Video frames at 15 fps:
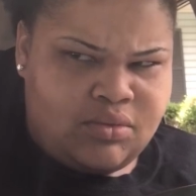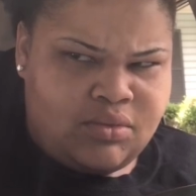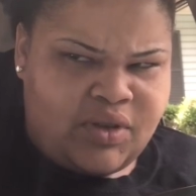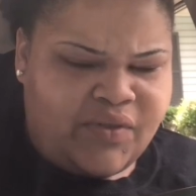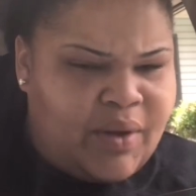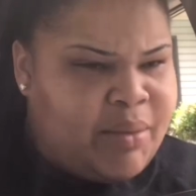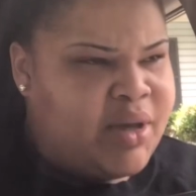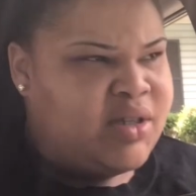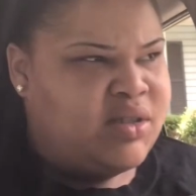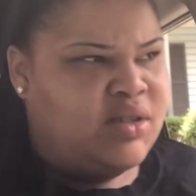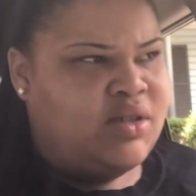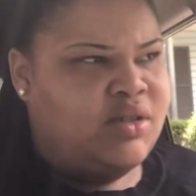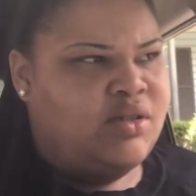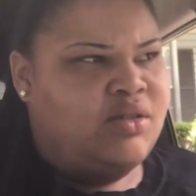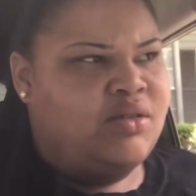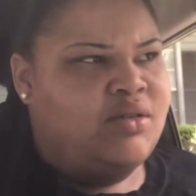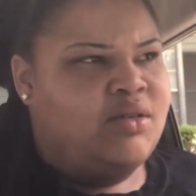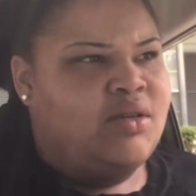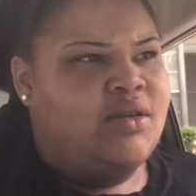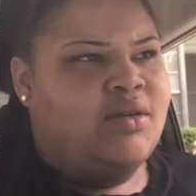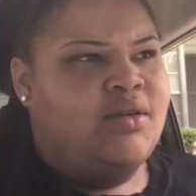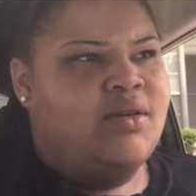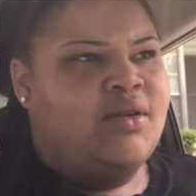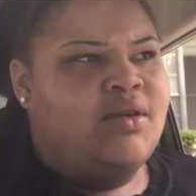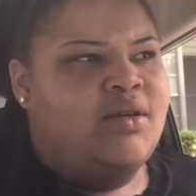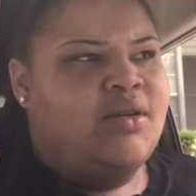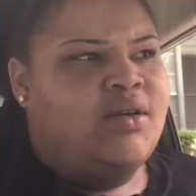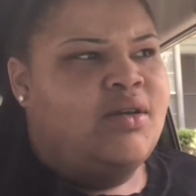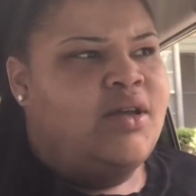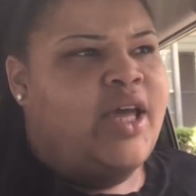if that makes sense.
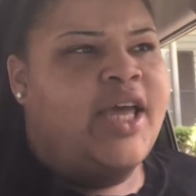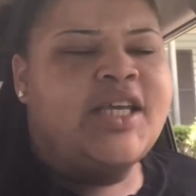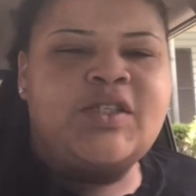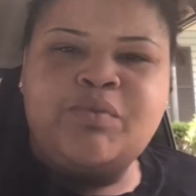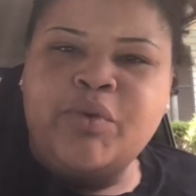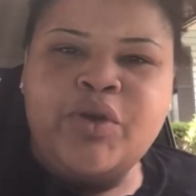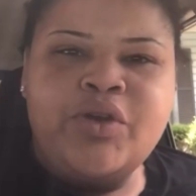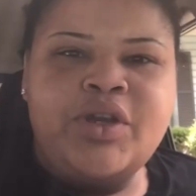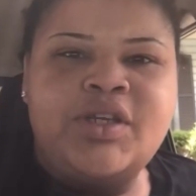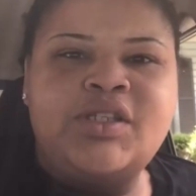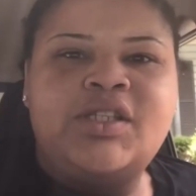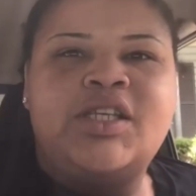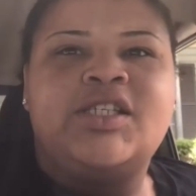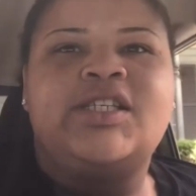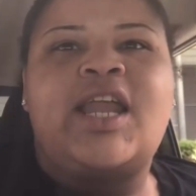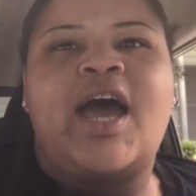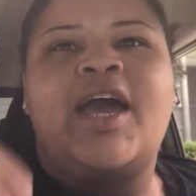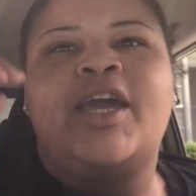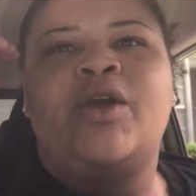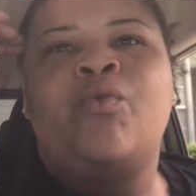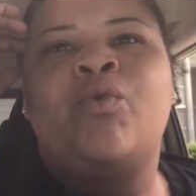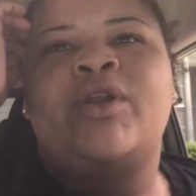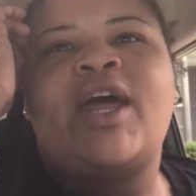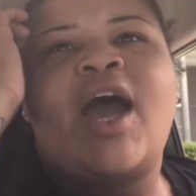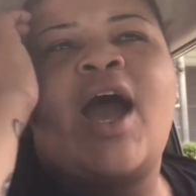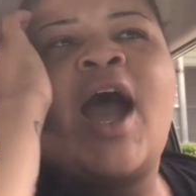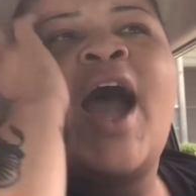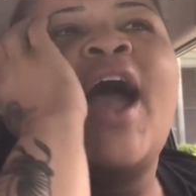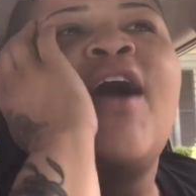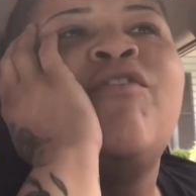Experience this. Like when I,
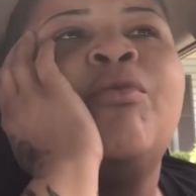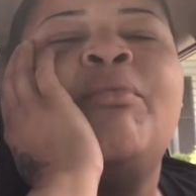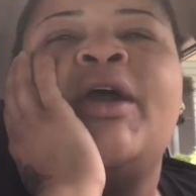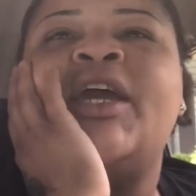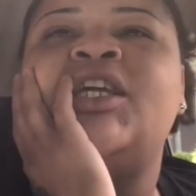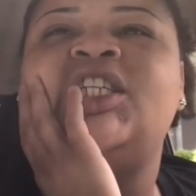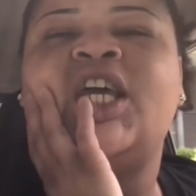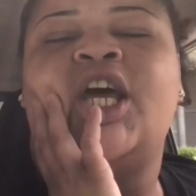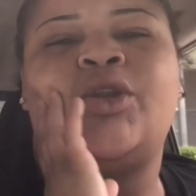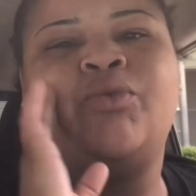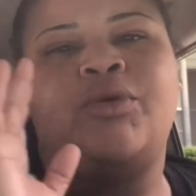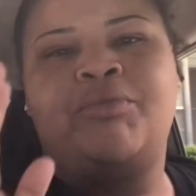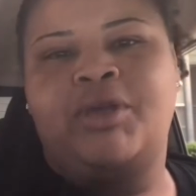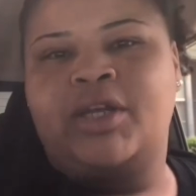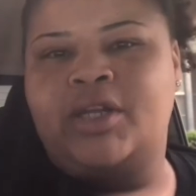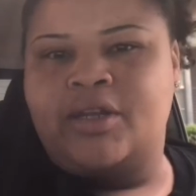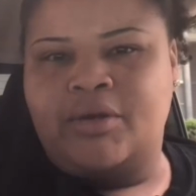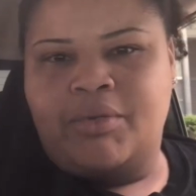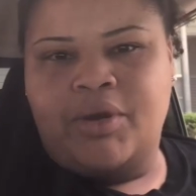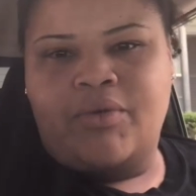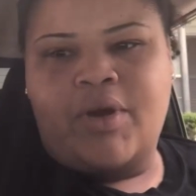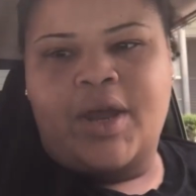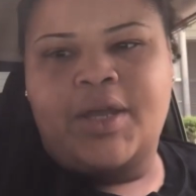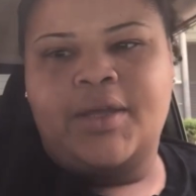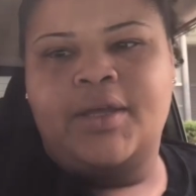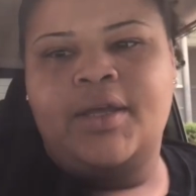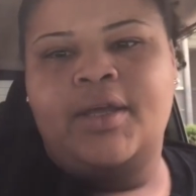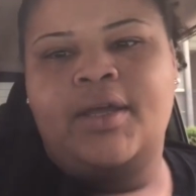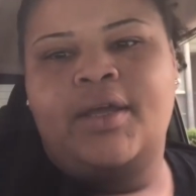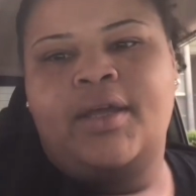I have a main channel with me a little bit, right?
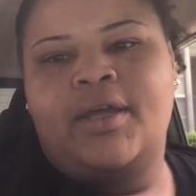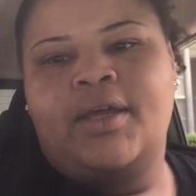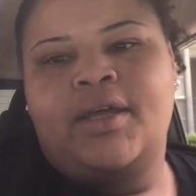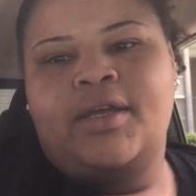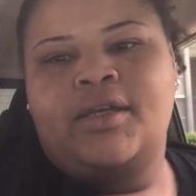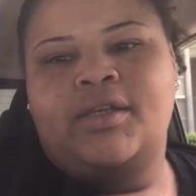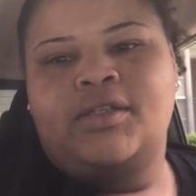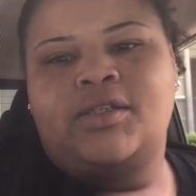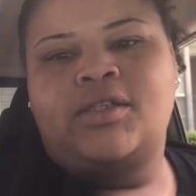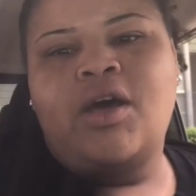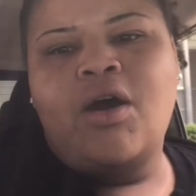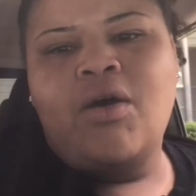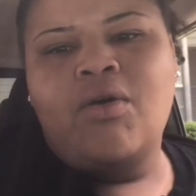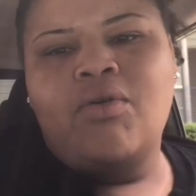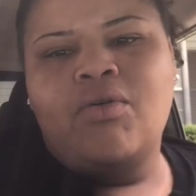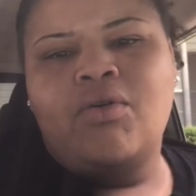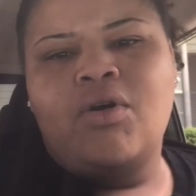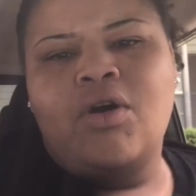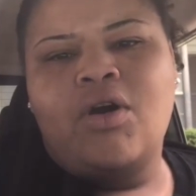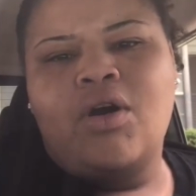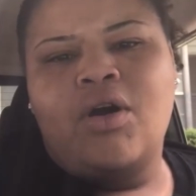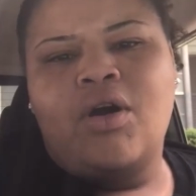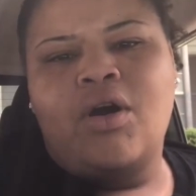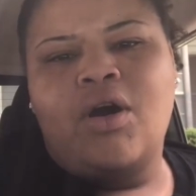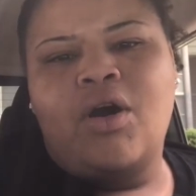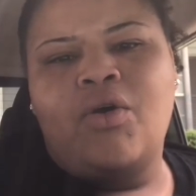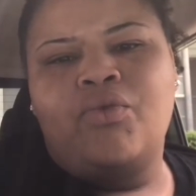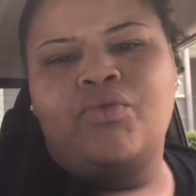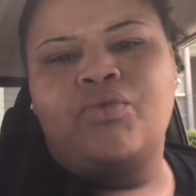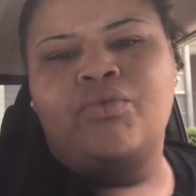So
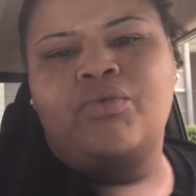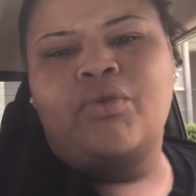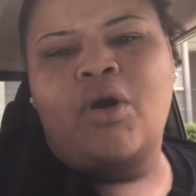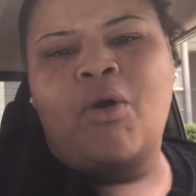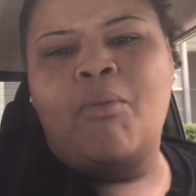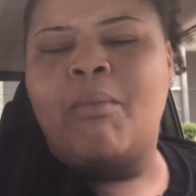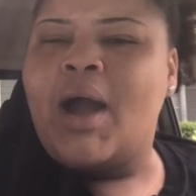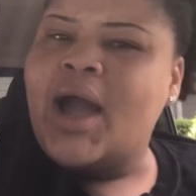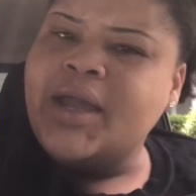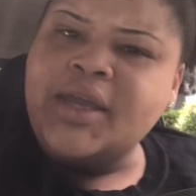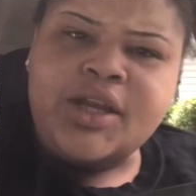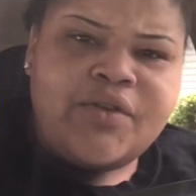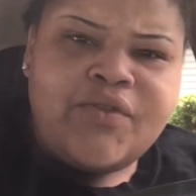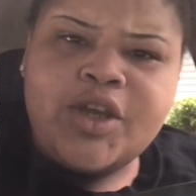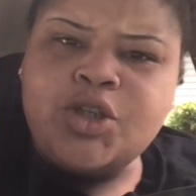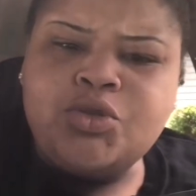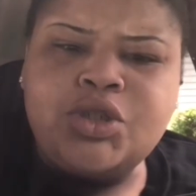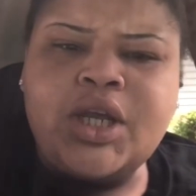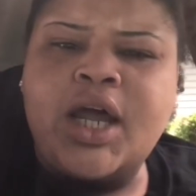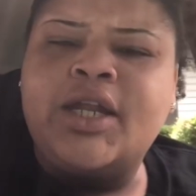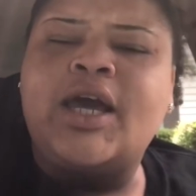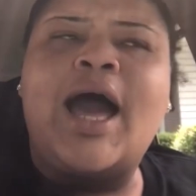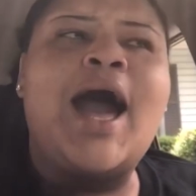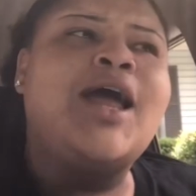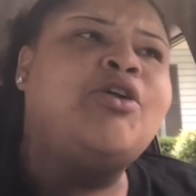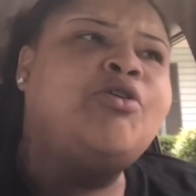on on my individual channel, I